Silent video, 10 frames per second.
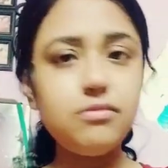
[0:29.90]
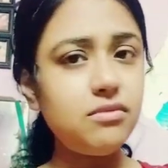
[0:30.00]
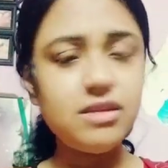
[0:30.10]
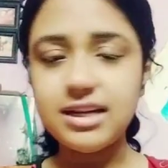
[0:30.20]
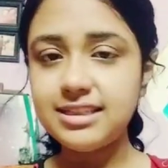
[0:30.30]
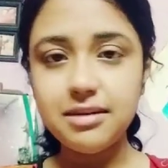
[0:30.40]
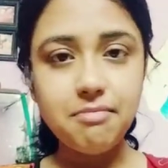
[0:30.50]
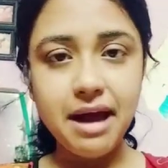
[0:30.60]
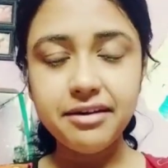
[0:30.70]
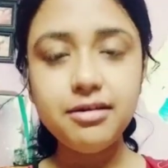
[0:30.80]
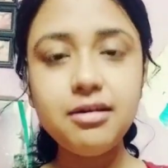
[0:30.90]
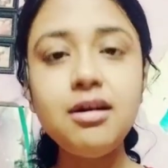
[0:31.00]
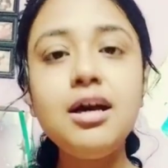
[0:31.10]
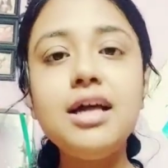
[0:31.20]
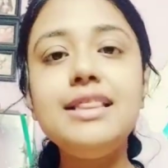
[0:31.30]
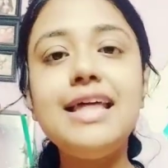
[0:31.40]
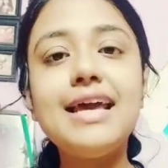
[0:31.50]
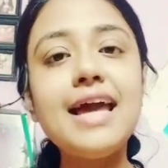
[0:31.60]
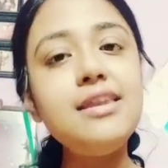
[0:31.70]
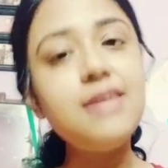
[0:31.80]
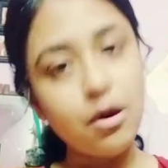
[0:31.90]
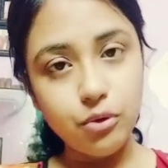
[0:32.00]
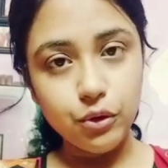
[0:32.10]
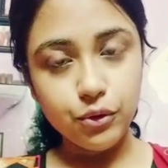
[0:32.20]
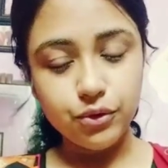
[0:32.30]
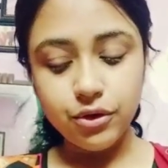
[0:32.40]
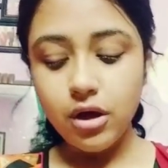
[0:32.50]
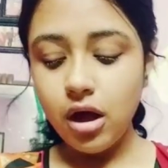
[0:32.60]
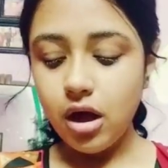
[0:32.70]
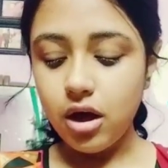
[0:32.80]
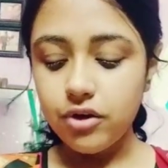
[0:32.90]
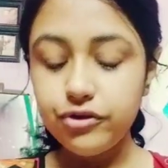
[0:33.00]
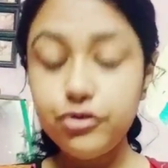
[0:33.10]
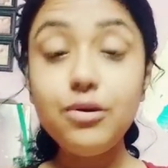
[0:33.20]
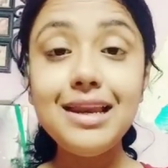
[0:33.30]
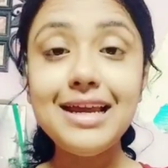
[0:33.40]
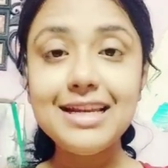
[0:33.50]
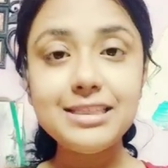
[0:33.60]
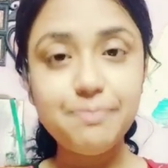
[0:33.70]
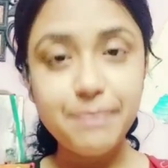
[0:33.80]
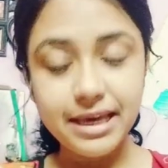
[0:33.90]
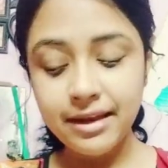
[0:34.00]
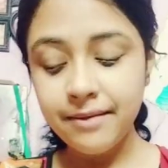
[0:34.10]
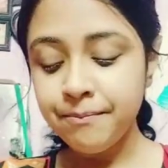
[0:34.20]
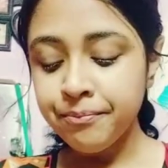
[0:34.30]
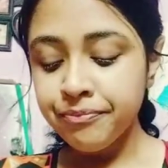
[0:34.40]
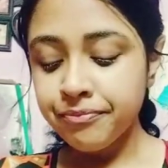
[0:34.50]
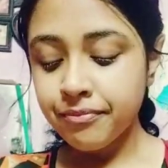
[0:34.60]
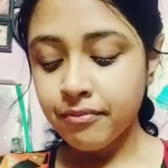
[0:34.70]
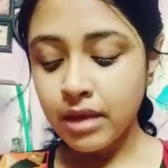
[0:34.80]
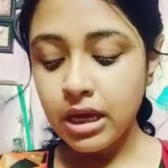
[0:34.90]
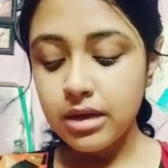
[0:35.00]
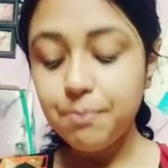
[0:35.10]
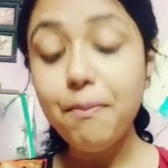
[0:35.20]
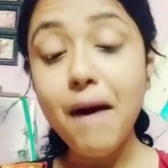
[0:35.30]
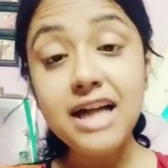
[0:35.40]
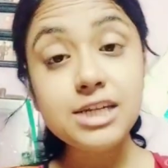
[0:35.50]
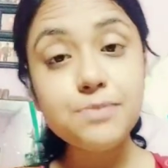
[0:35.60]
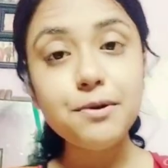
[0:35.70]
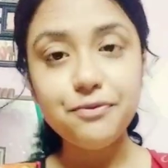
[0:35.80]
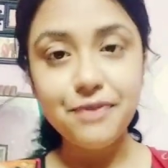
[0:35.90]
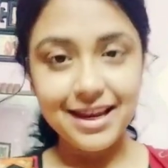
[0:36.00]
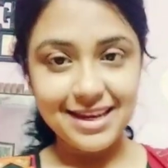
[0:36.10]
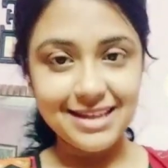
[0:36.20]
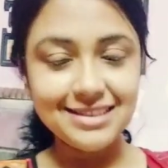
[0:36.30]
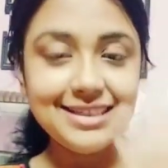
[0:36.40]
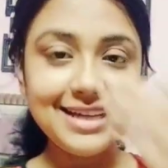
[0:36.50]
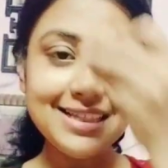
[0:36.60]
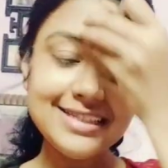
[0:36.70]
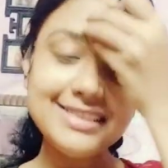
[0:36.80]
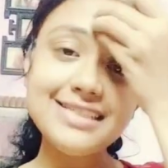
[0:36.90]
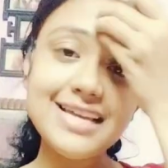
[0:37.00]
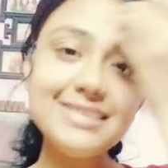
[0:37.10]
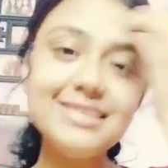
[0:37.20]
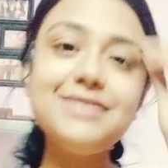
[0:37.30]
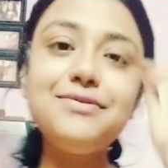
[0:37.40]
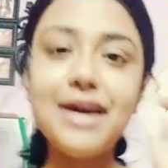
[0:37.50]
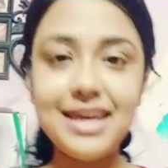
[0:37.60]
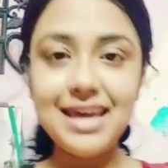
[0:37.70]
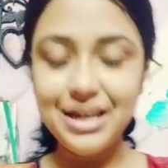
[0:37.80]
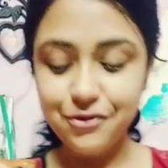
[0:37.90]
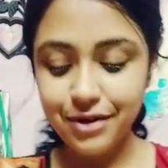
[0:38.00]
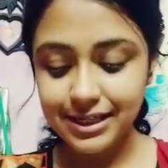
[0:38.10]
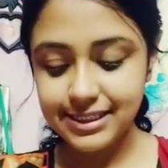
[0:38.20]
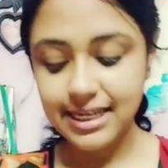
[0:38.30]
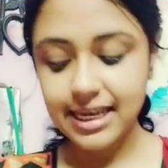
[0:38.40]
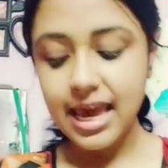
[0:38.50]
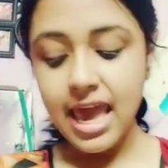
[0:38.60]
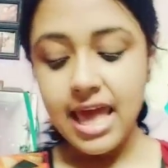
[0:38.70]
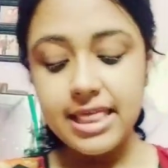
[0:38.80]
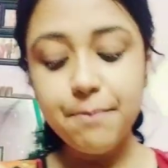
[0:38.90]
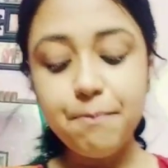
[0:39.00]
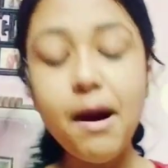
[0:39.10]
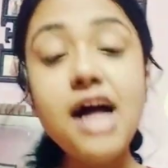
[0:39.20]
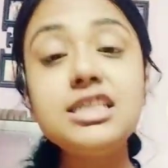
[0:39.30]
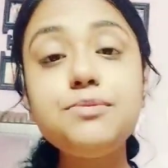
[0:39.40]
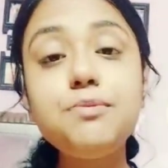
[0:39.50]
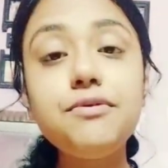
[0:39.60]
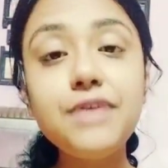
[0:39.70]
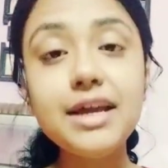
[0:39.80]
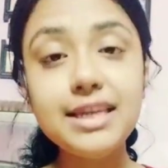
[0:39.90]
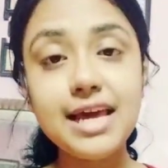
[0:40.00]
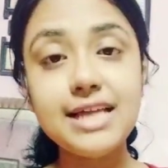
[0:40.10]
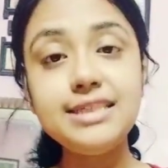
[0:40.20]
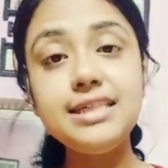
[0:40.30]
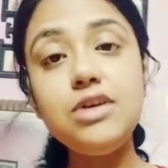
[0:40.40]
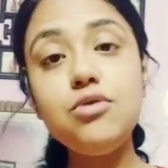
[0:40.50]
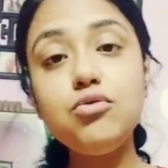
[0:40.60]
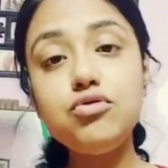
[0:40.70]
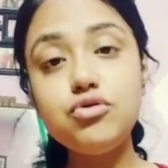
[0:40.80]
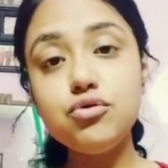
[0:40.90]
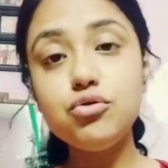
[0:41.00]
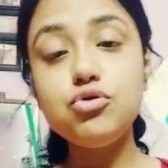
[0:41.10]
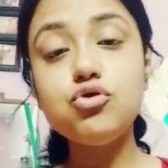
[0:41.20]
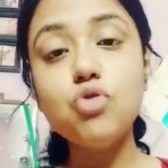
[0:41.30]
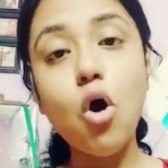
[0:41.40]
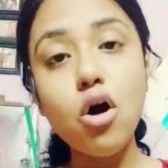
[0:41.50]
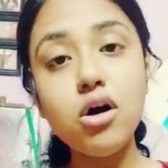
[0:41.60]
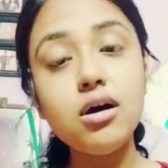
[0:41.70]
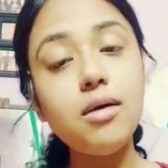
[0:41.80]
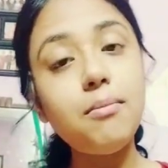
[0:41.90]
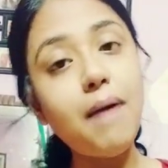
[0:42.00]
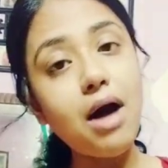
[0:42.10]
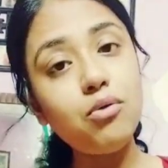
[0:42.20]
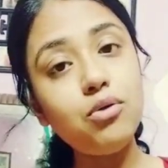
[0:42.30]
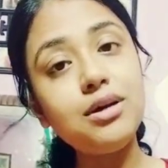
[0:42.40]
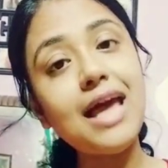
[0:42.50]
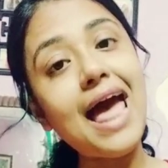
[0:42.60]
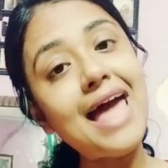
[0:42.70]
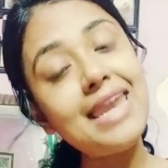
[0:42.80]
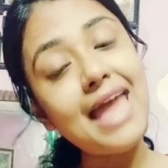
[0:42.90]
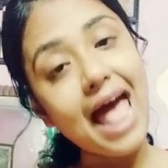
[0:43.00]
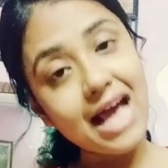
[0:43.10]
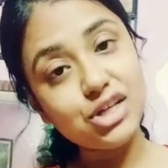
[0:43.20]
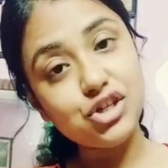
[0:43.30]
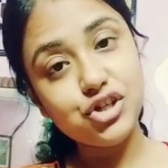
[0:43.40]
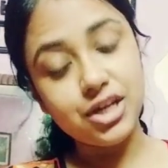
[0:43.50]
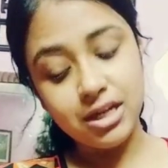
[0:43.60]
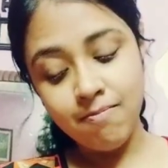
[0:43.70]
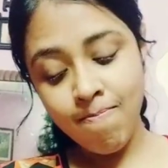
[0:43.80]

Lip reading: doesn't matter, they can download. So let us begin. Past perfect tense. See, this tense is very interesting. The past perfect tense used to talk about an action